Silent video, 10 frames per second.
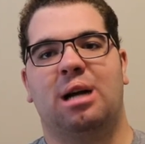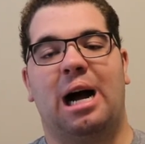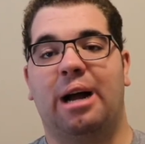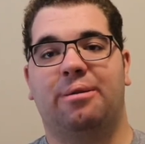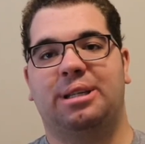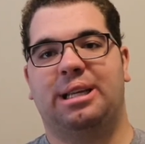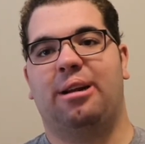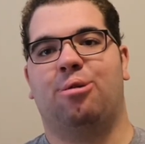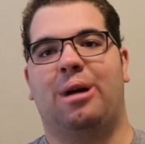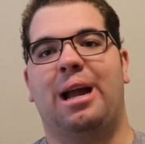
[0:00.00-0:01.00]
I always say
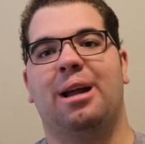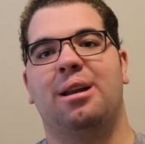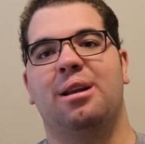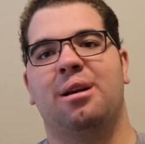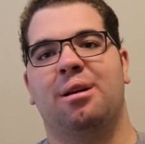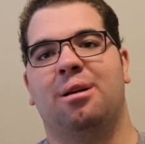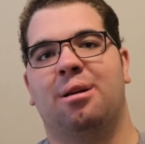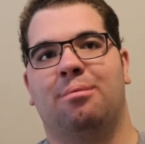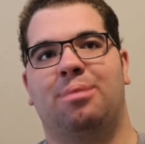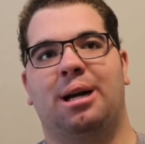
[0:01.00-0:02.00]
Grand,
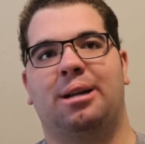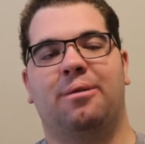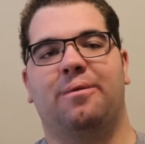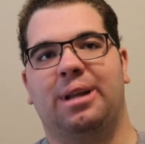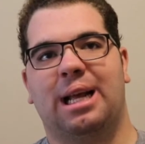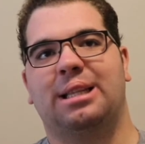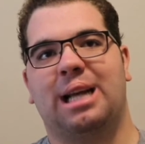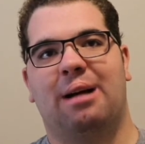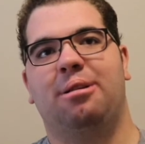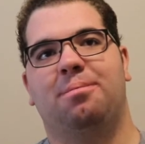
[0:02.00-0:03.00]
but I don't think that's
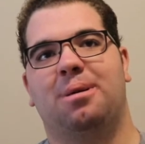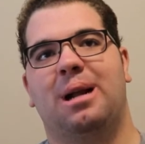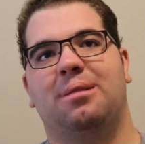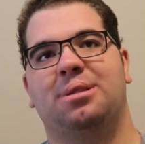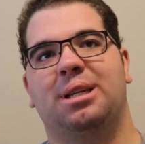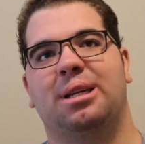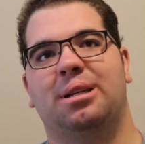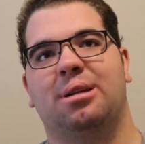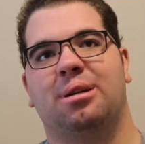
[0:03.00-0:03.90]
how you pronounce it.